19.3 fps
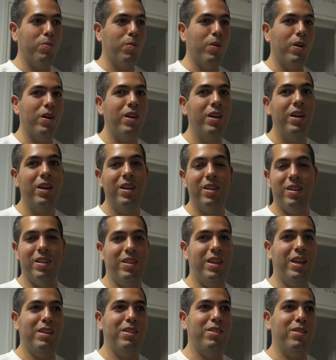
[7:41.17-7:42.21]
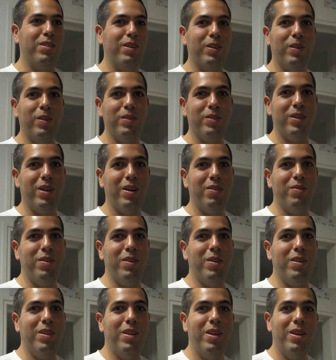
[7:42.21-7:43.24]
Well, takes his clothes off
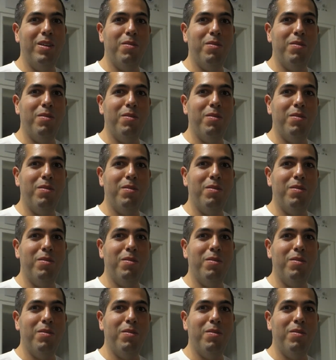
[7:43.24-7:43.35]
at